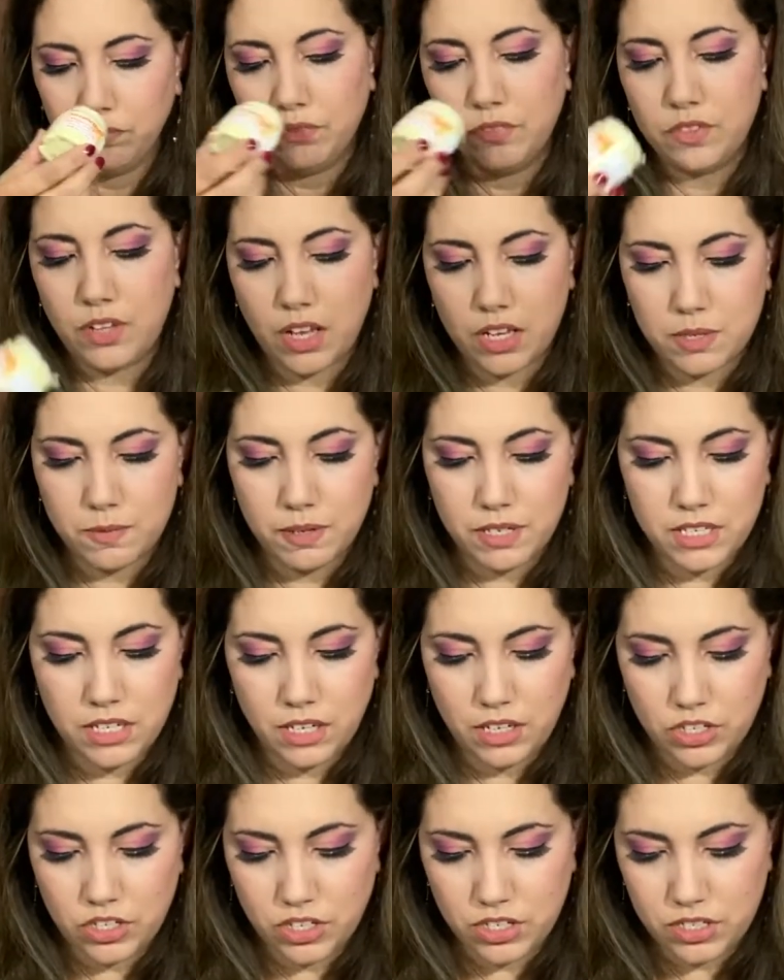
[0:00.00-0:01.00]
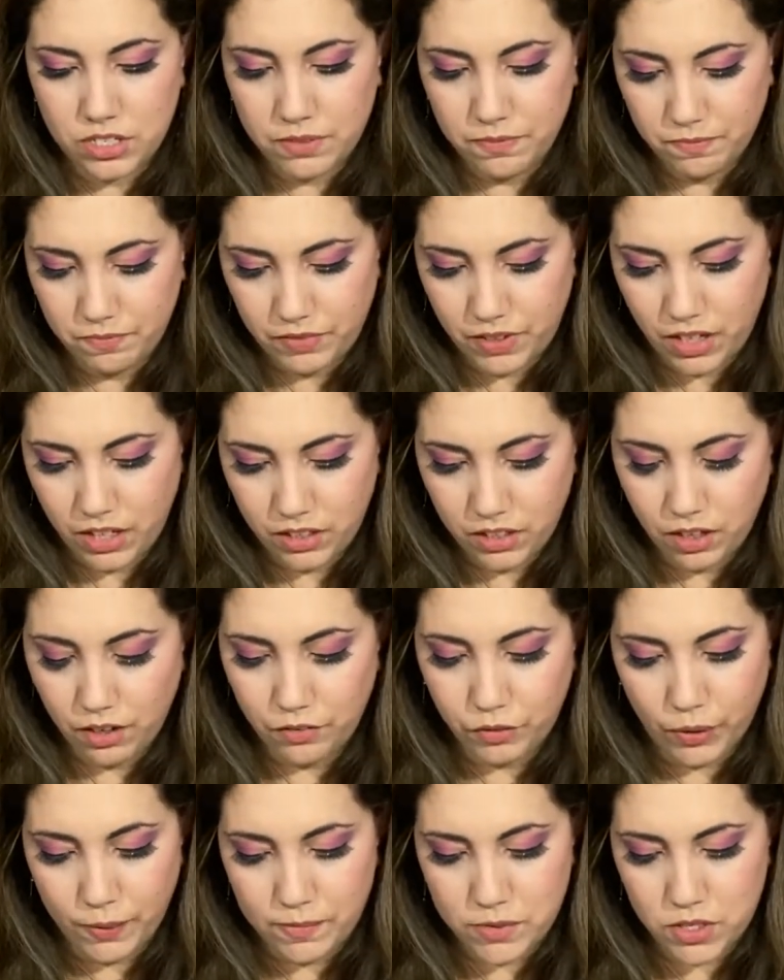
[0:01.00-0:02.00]
That smells delicious. I love
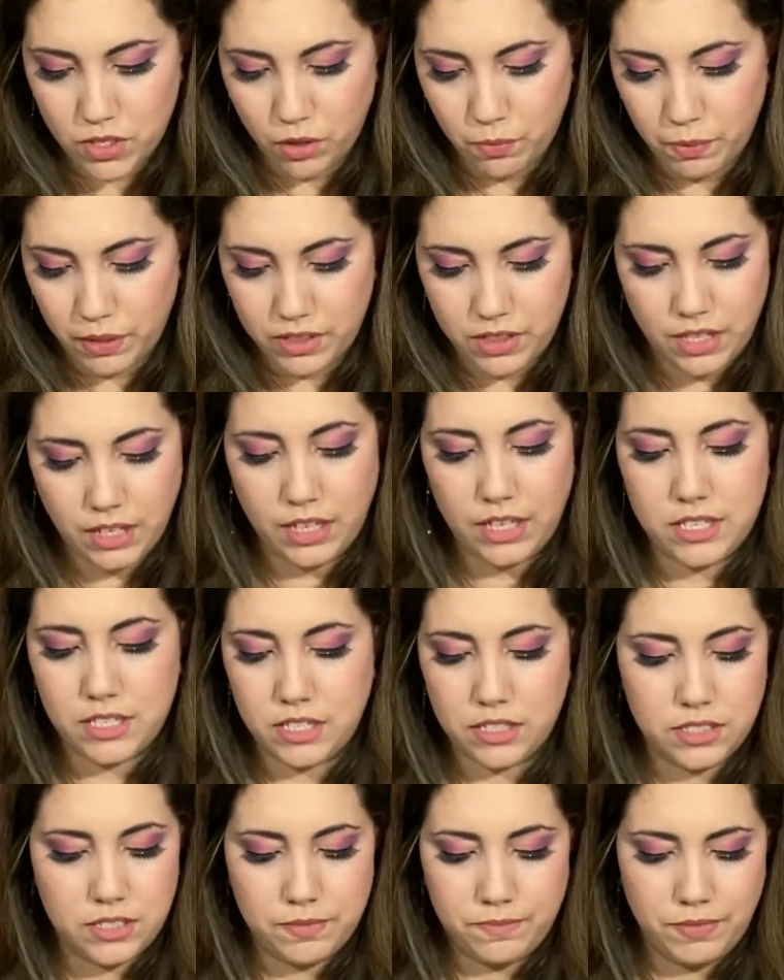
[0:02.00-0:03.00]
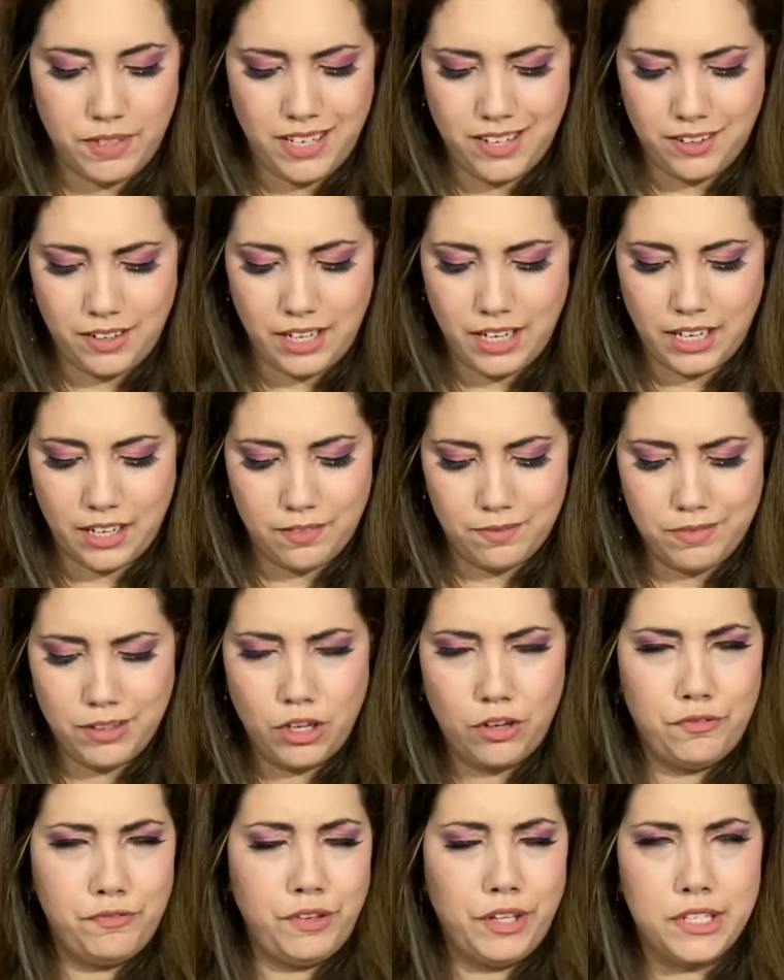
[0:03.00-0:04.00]
whipped soap. I think it's, you know, like a
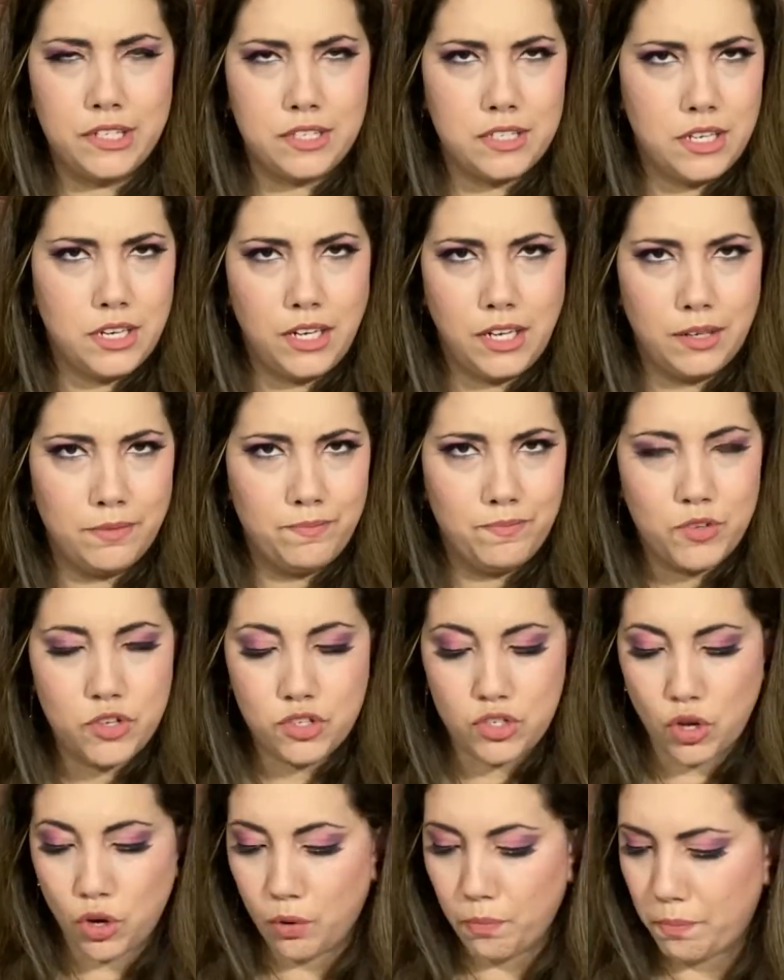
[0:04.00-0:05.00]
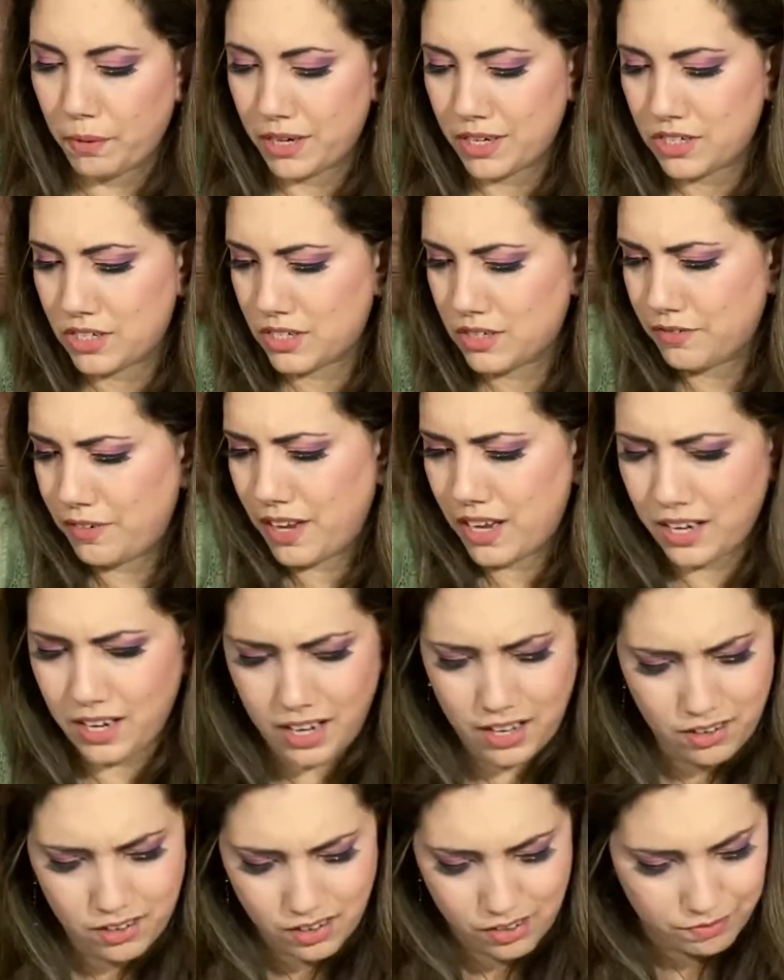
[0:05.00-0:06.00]
little fancy soap, but it's just fun. I
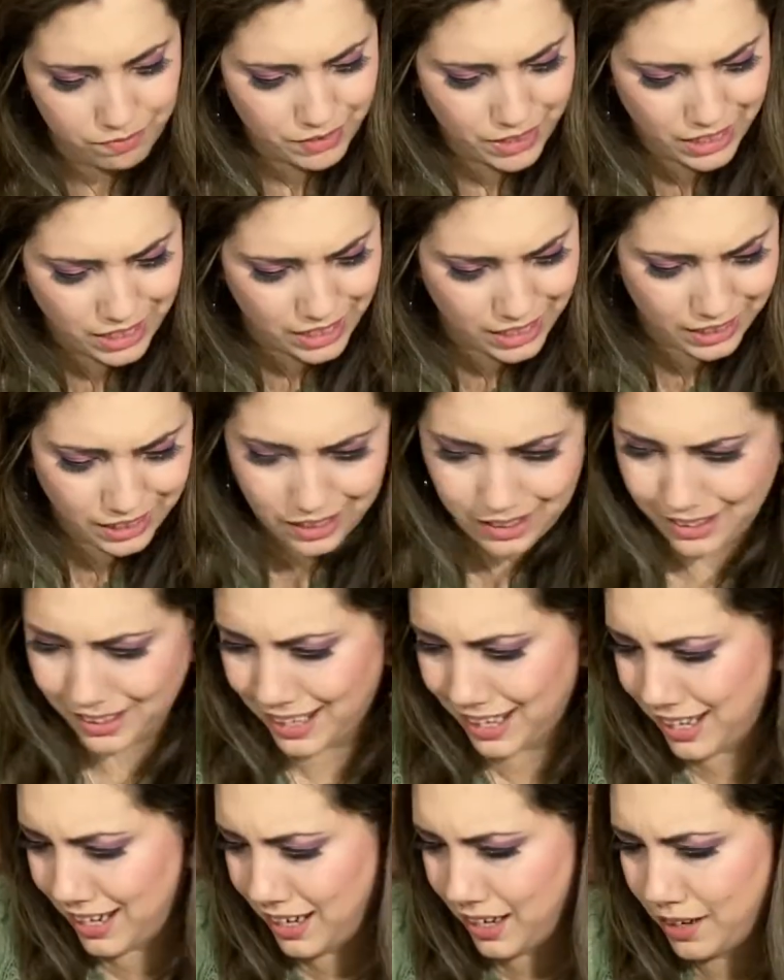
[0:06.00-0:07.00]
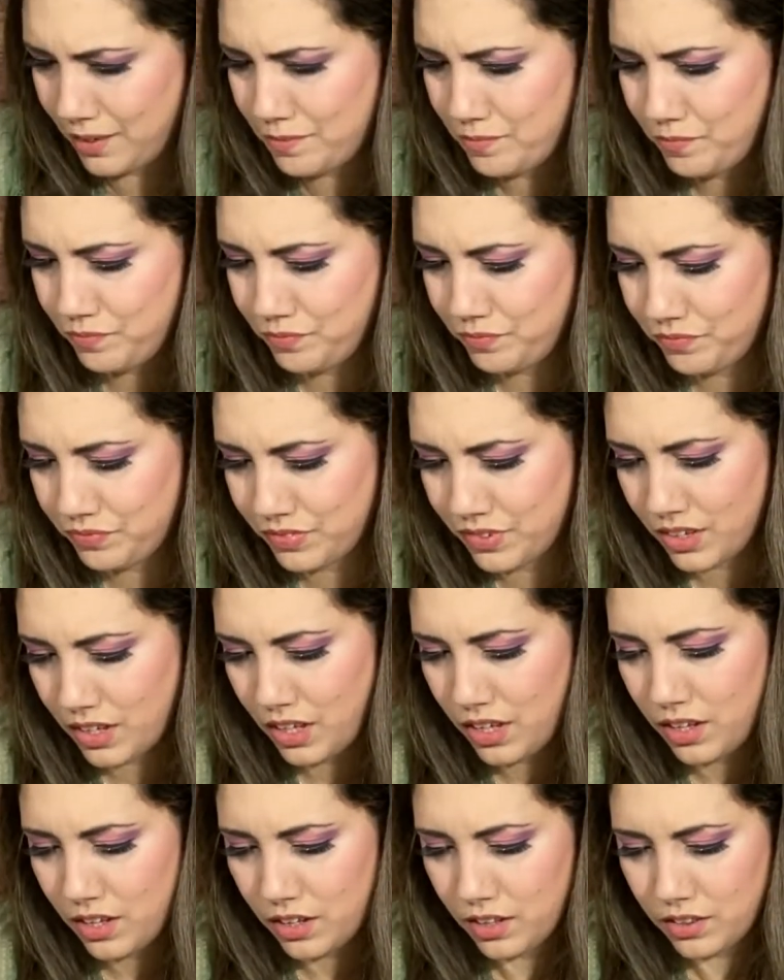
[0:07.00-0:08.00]
don't know. I like it, okay?
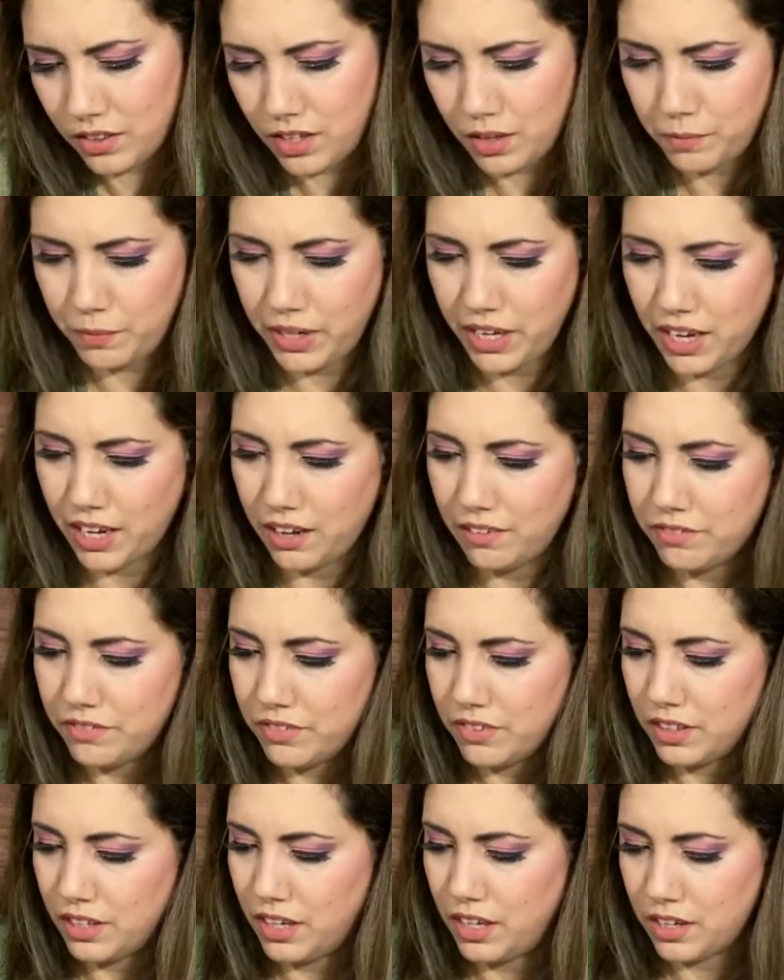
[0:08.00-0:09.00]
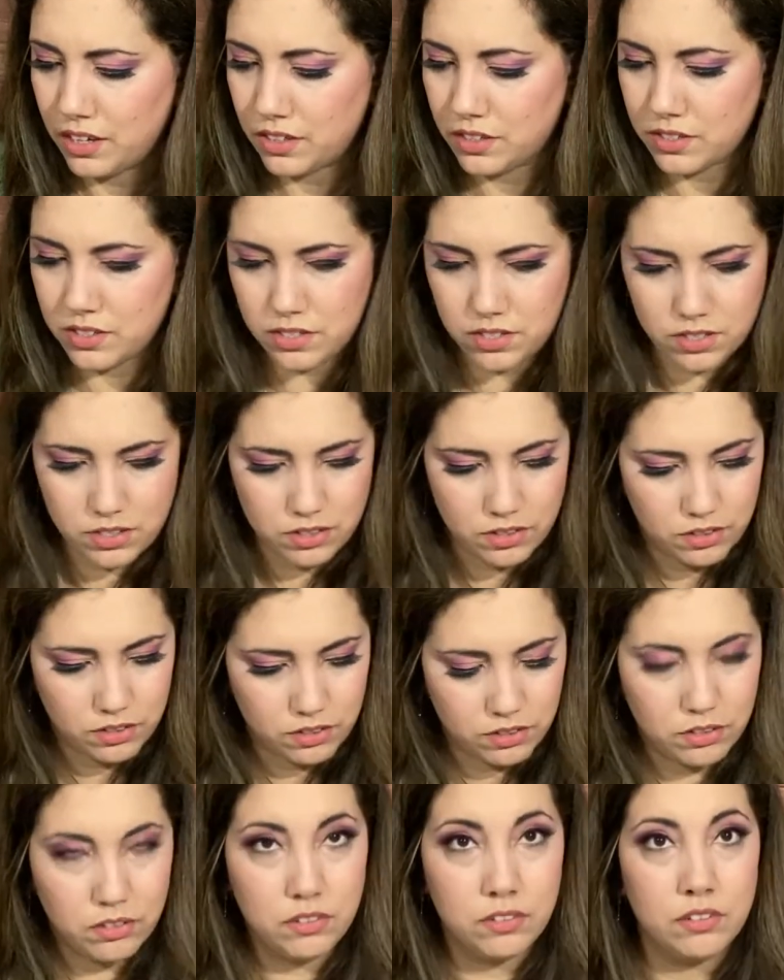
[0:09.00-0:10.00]
Then we have this.
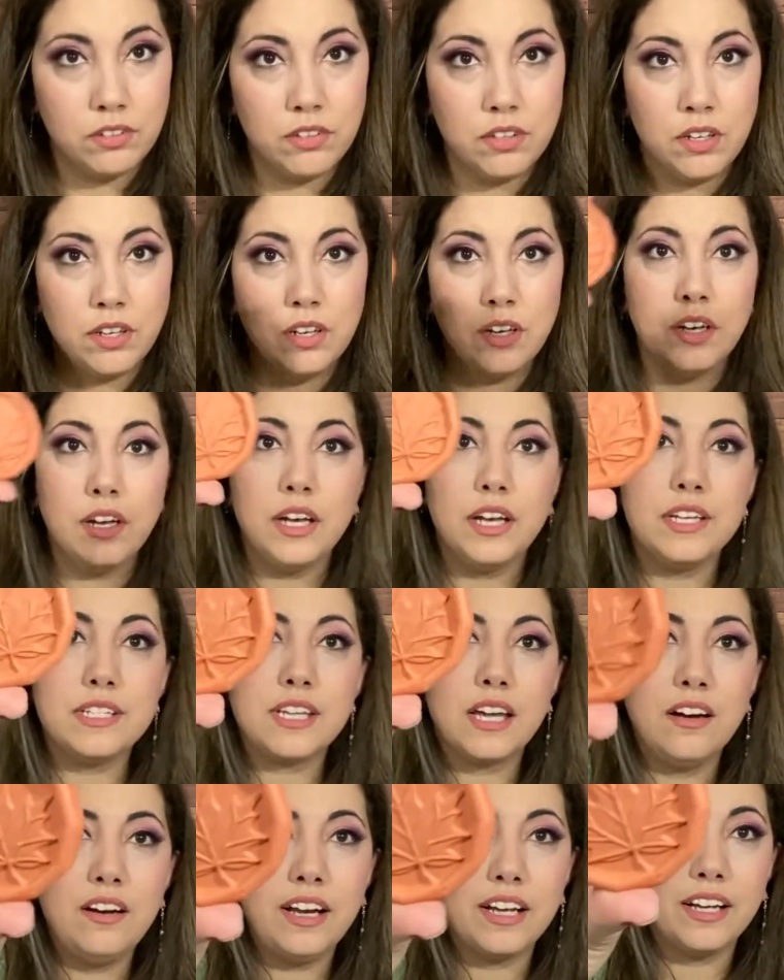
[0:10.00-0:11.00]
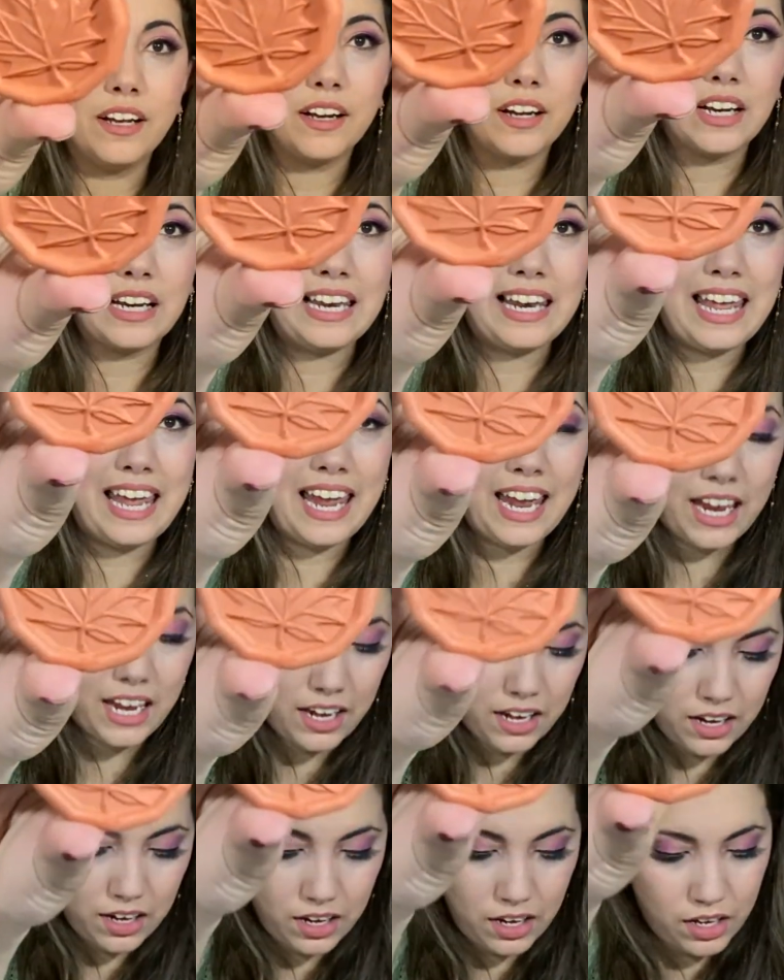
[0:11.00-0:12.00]
It's kind of like a
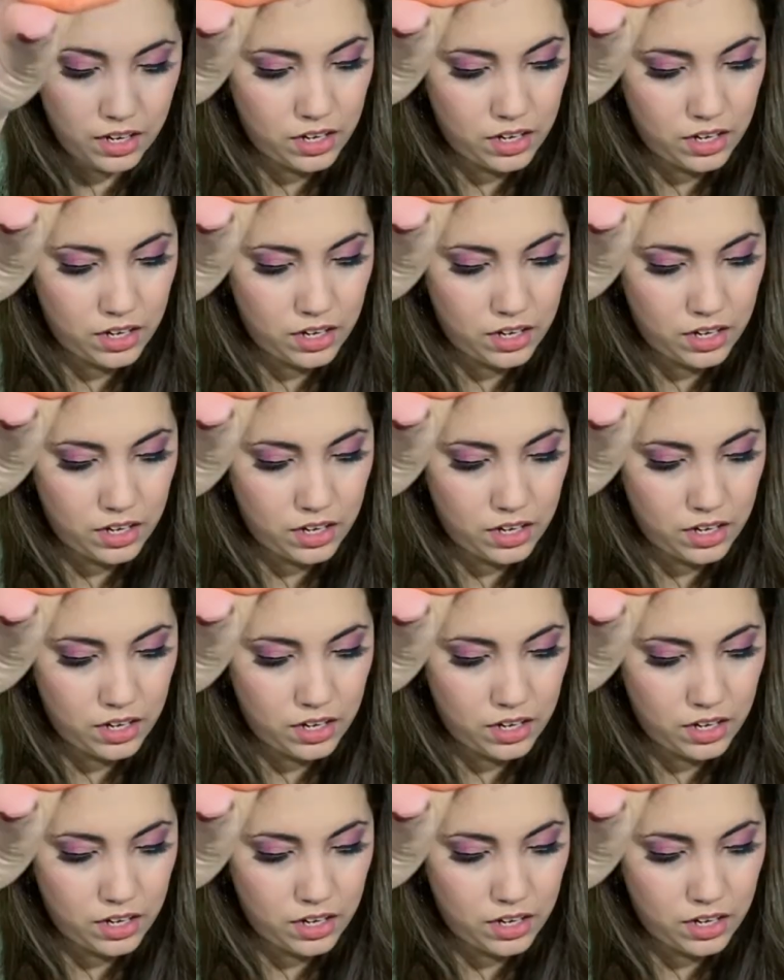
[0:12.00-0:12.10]
clay.